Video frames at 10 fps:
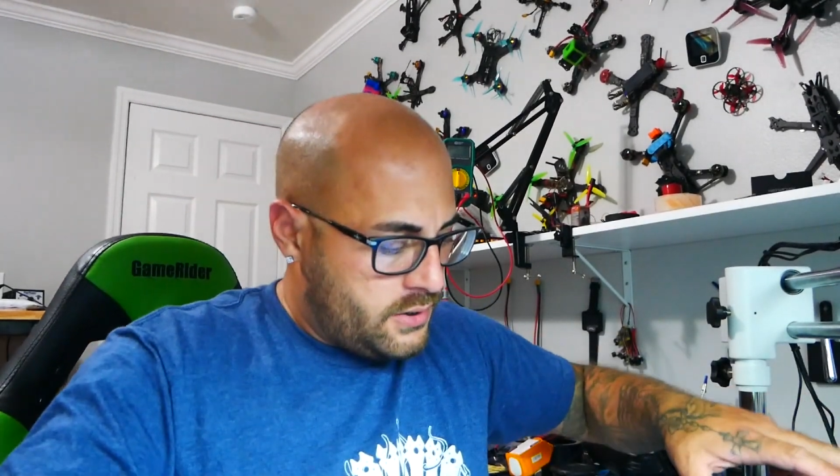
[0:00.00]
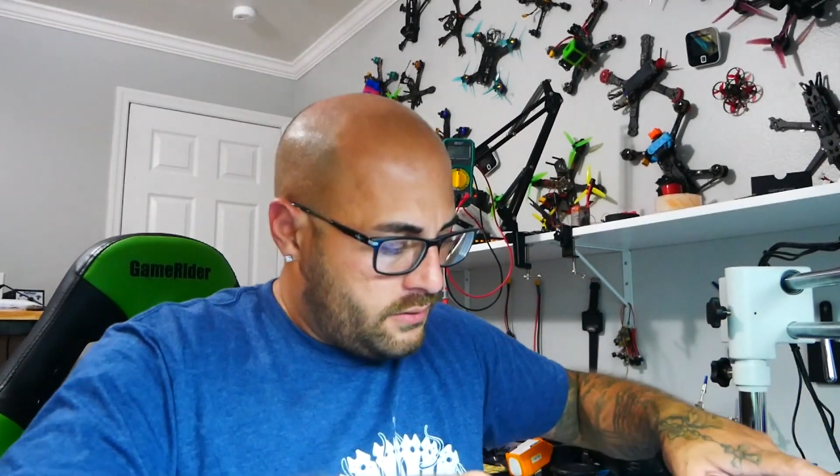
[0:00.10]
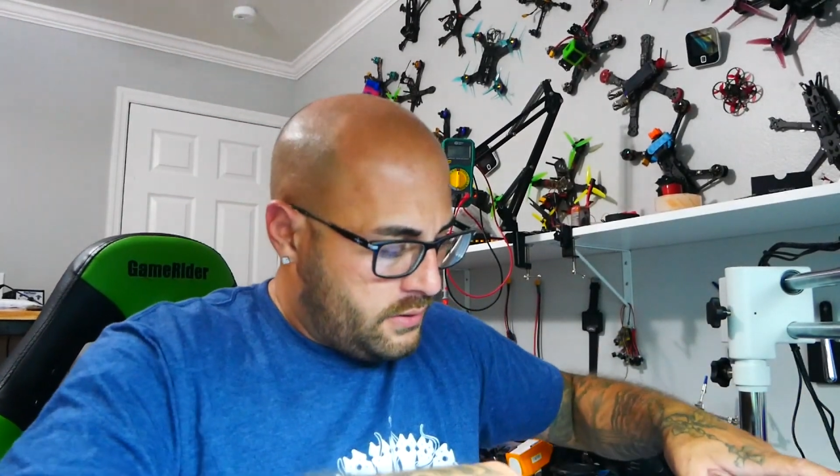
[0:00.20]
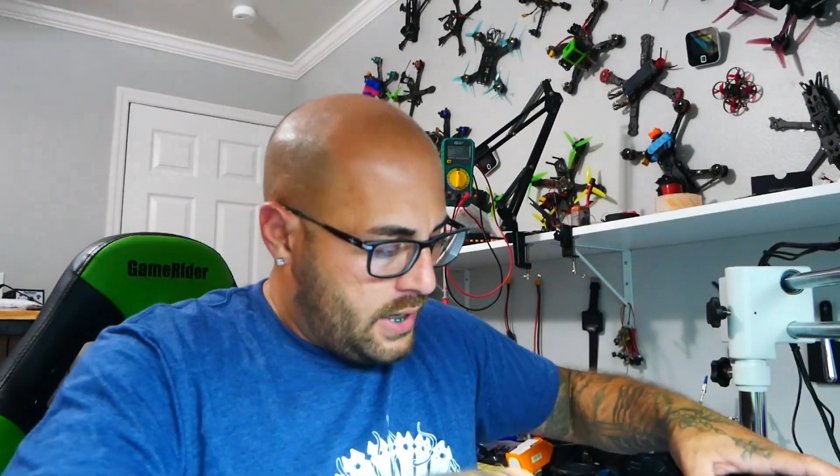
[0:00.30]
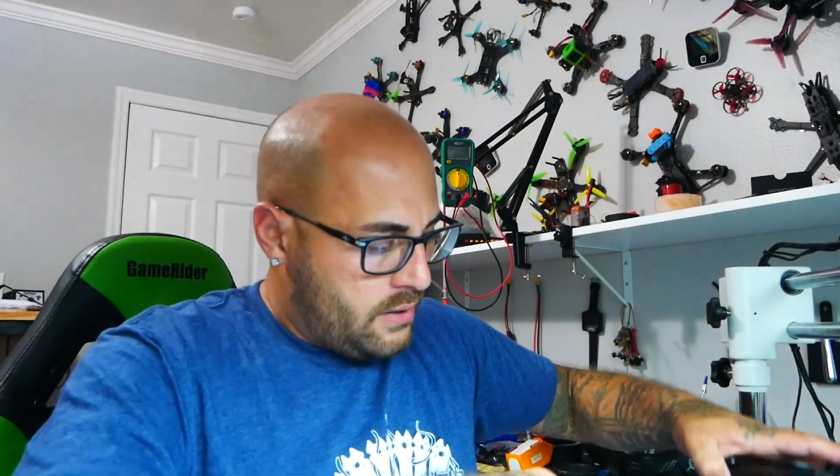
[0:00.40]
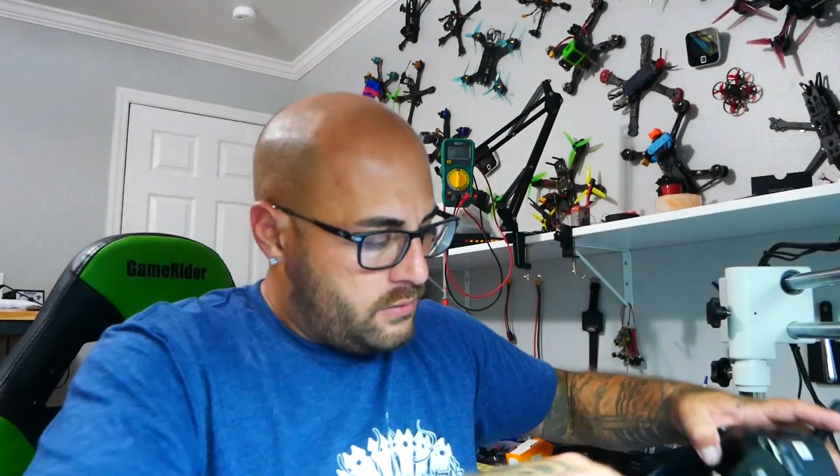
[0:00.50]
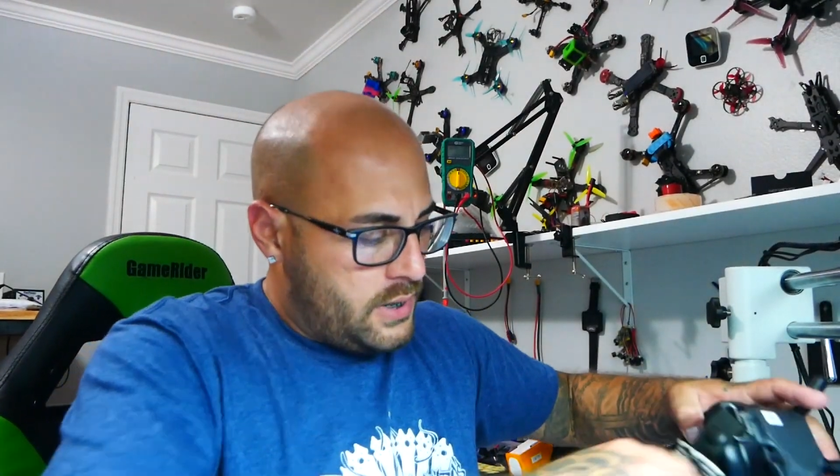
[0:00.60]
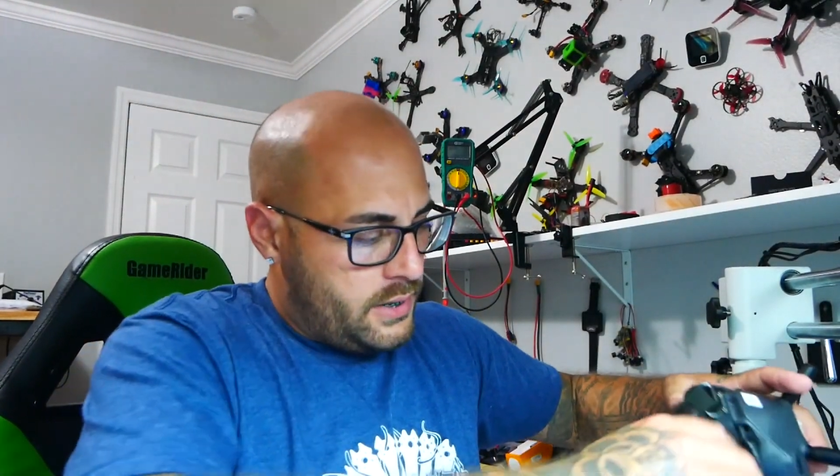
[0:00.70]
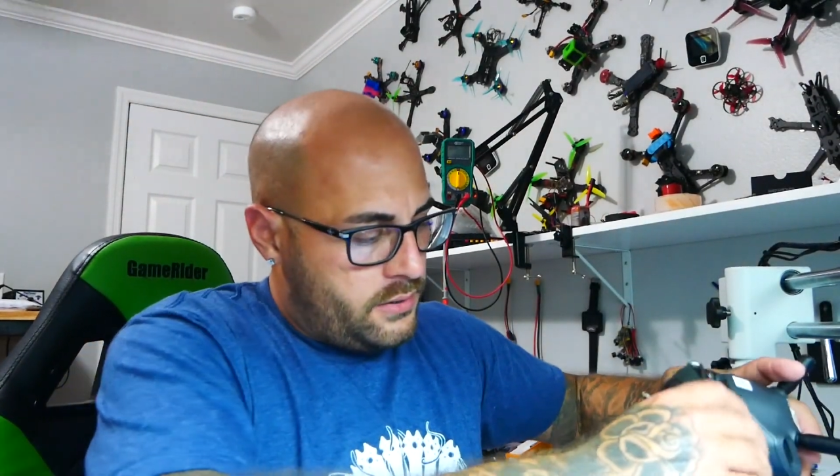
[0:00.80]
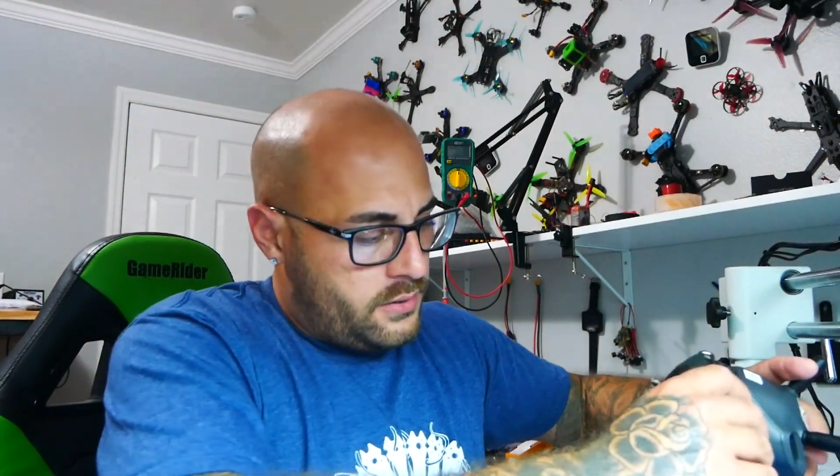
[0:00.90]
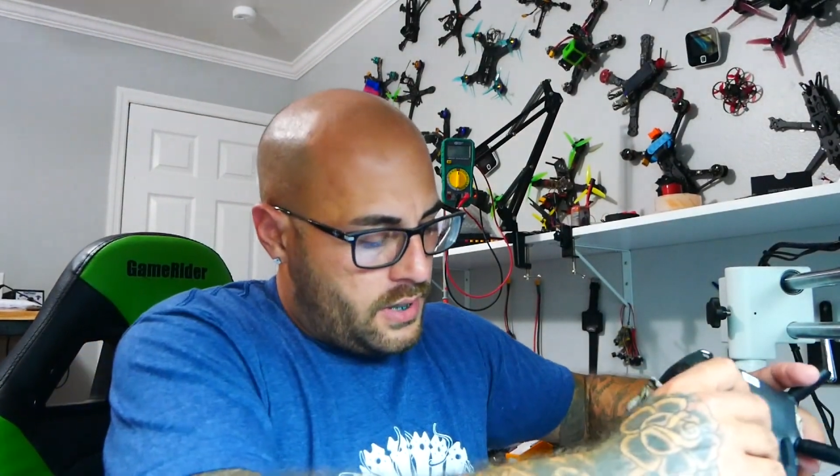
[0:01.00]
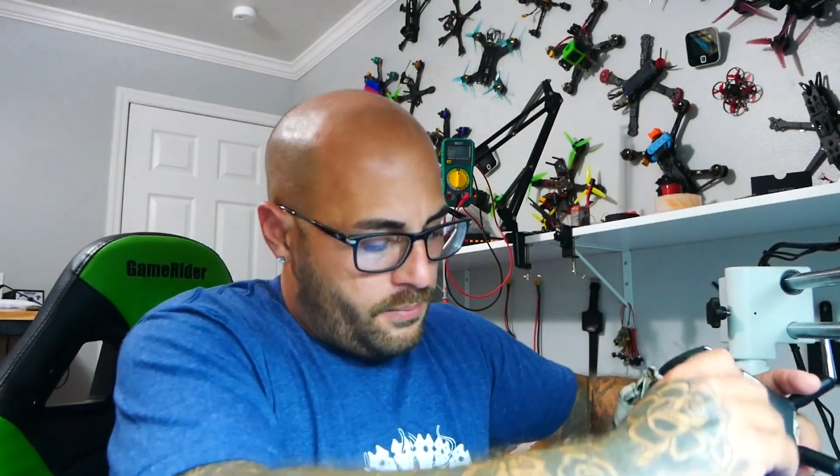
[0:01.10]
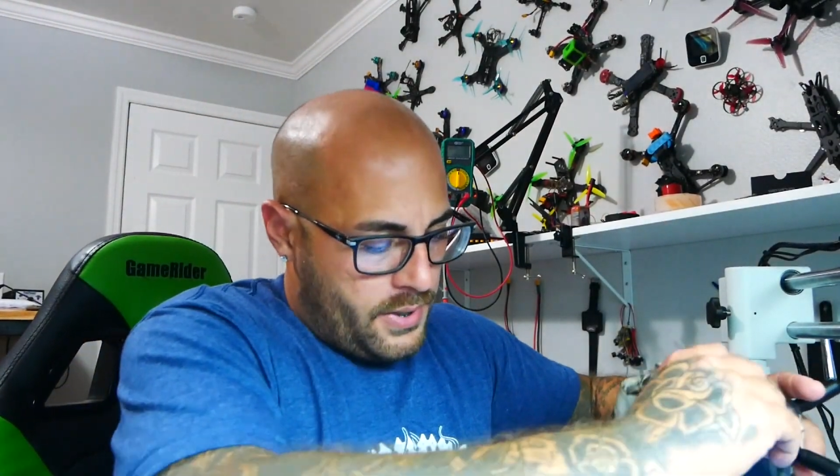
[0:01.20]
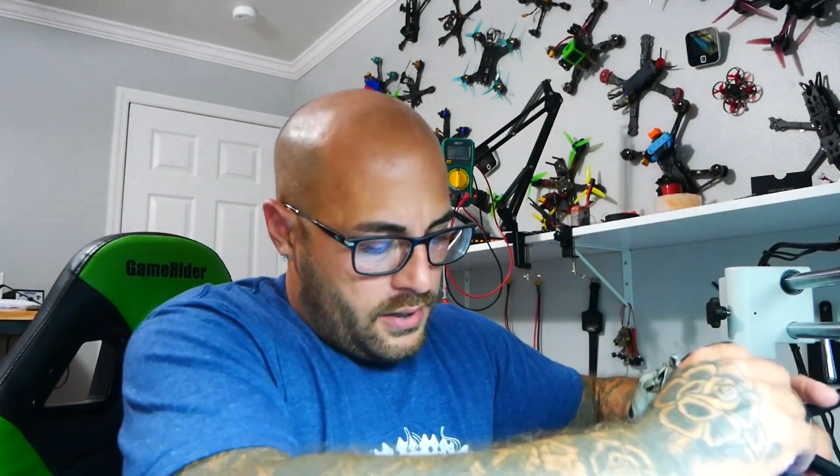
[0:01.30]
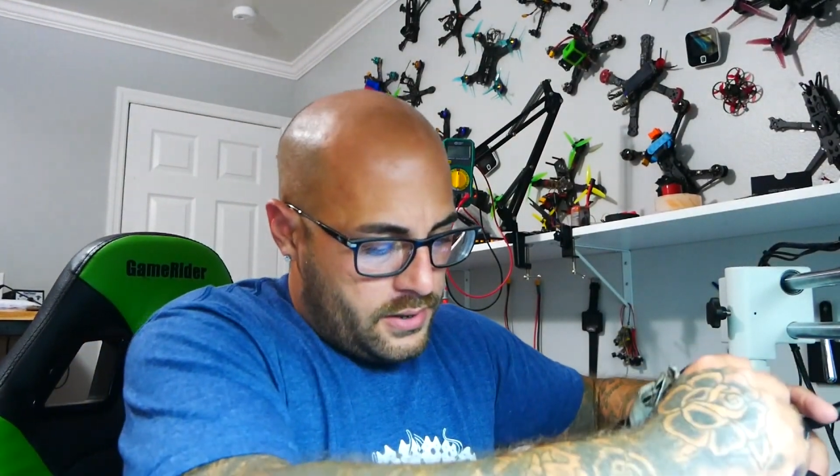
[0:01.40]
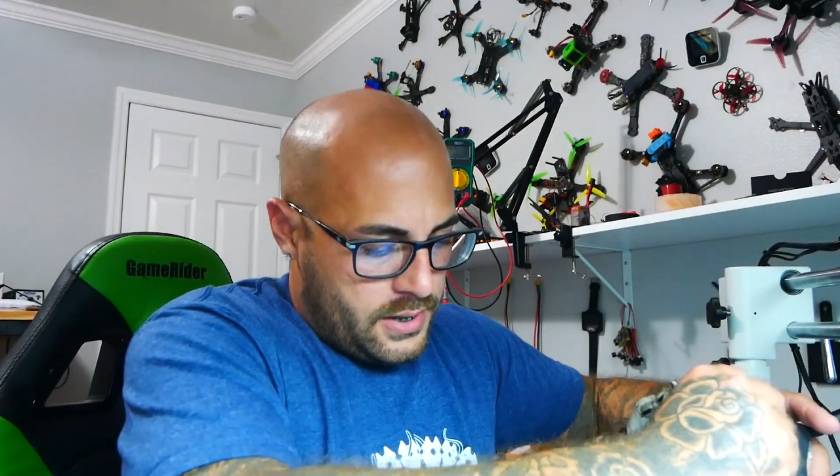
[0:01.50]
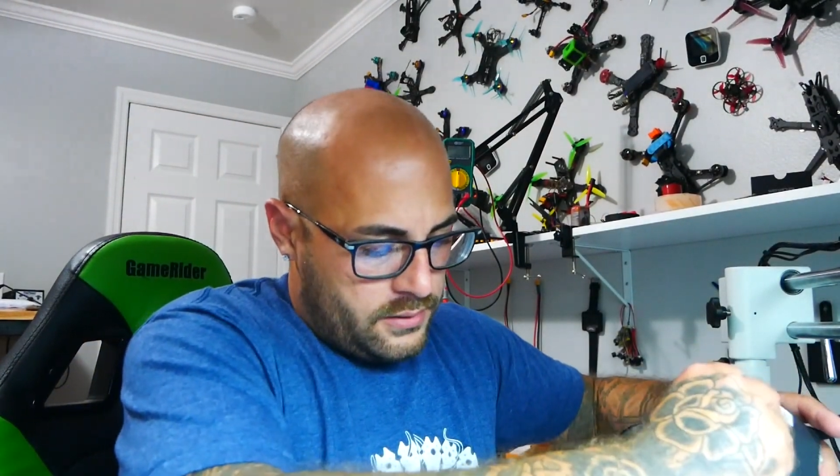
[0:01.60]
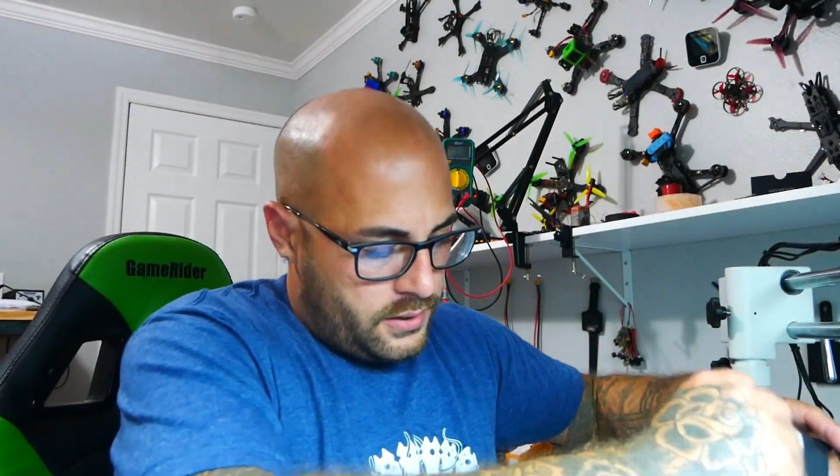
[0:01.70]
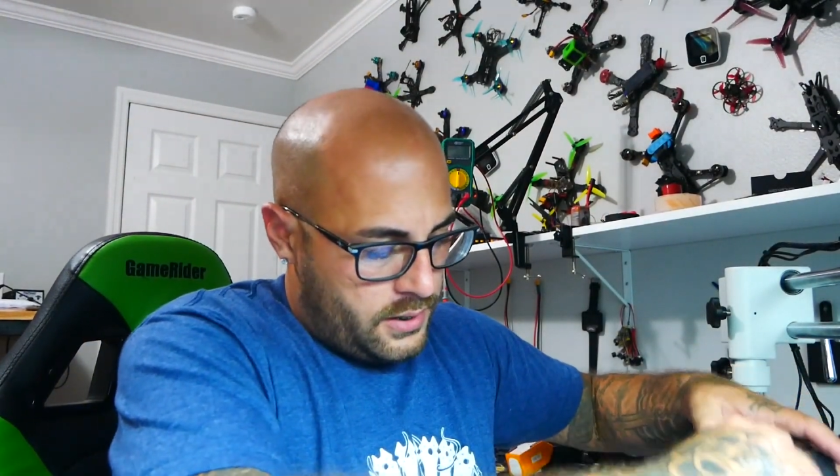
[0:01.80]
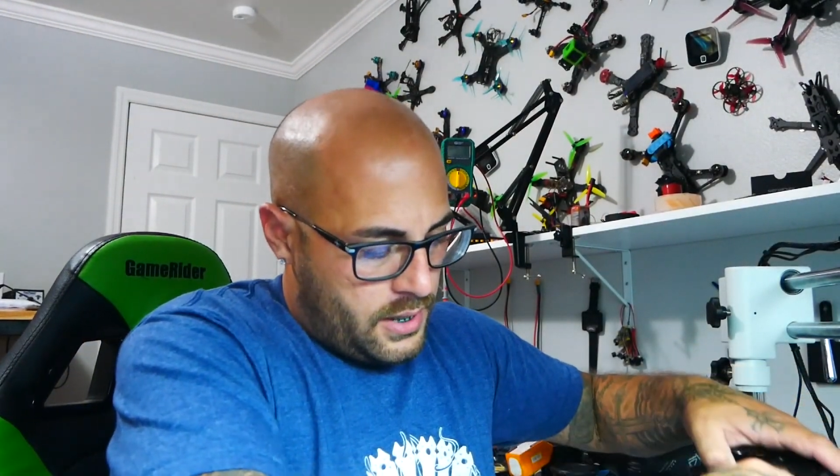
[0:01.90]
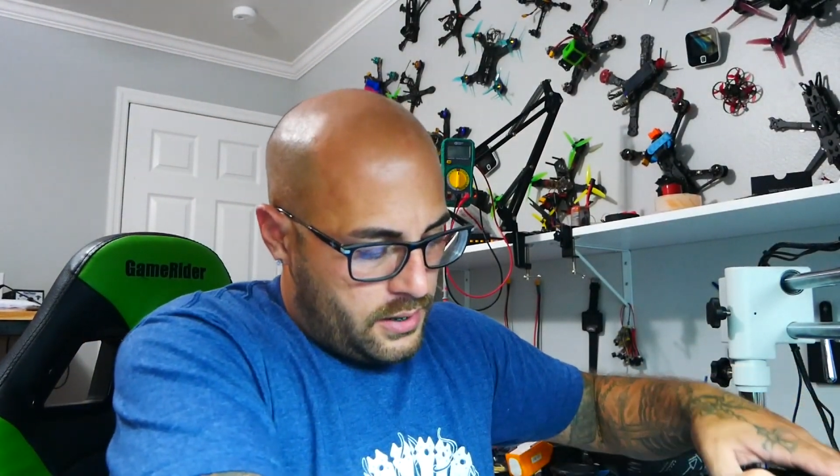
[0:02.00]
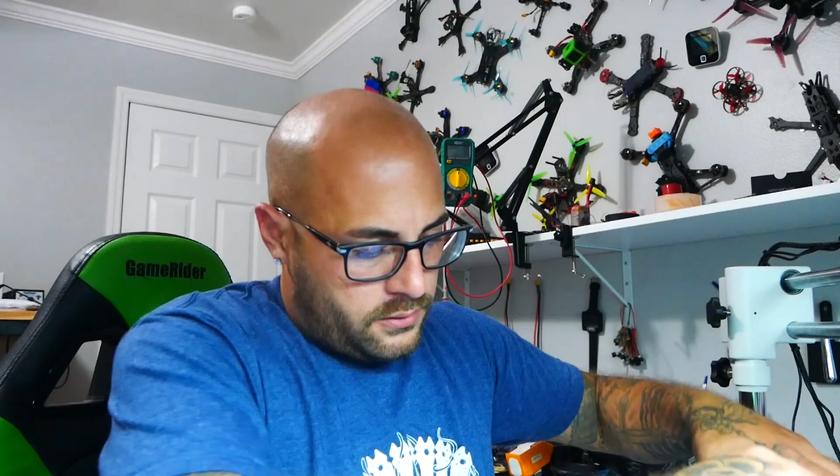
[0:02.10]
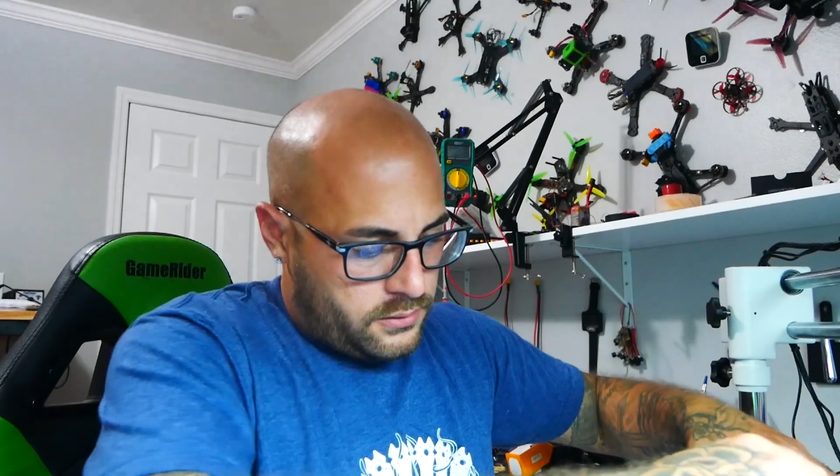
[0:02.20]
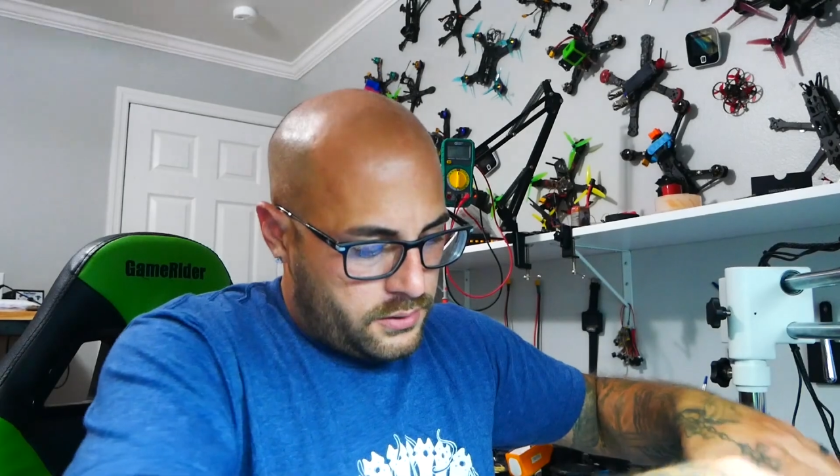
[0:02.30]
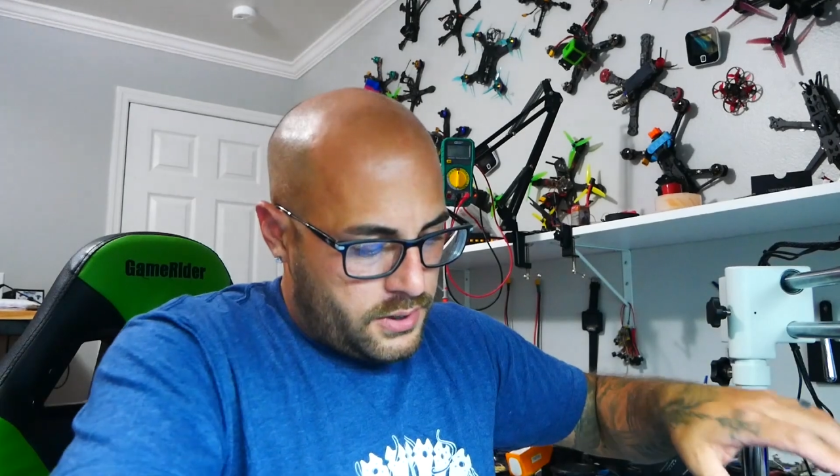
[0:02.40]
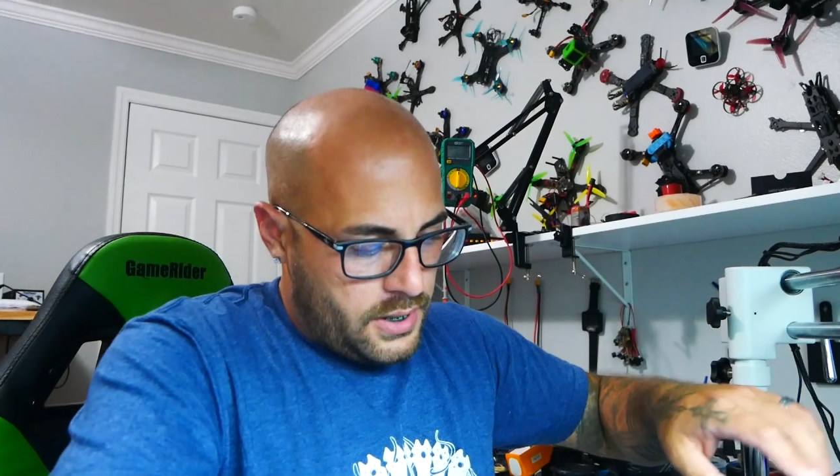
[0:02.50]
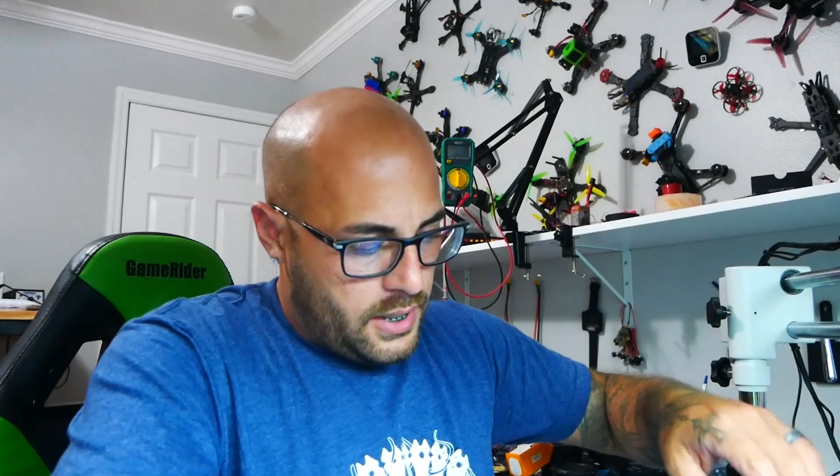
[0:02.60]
So now what I do is I power down the goggles